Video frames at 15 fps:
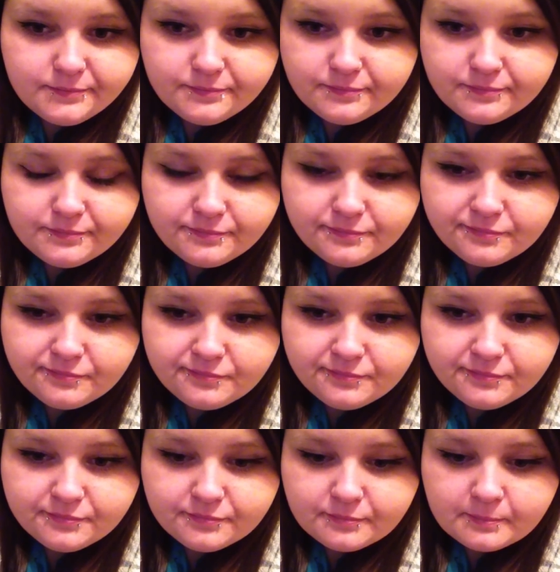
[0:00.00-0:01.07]

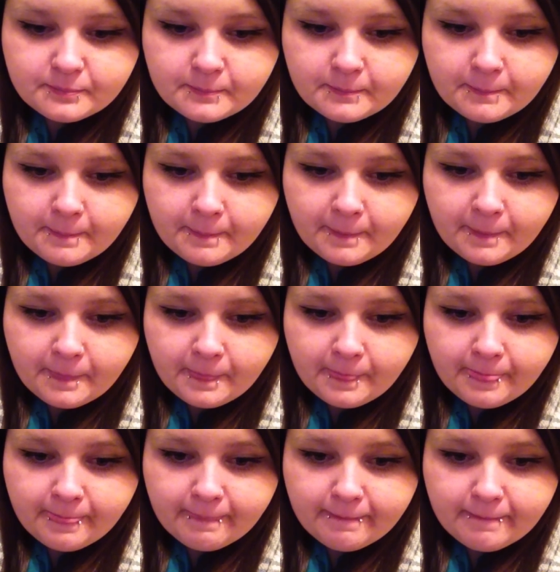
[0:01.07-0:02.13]

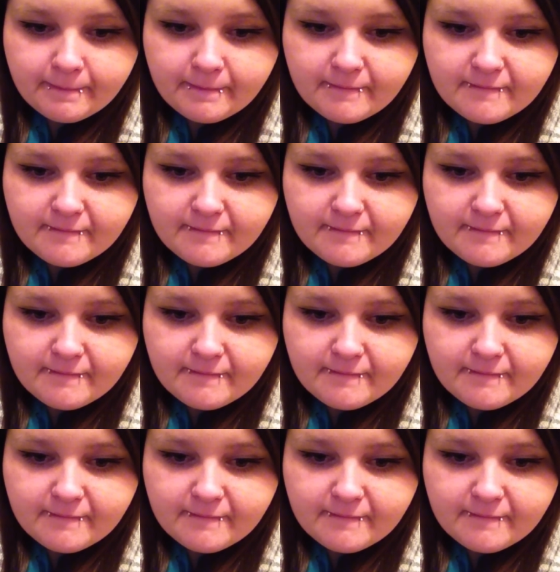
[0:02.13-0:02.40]
Nothing is said.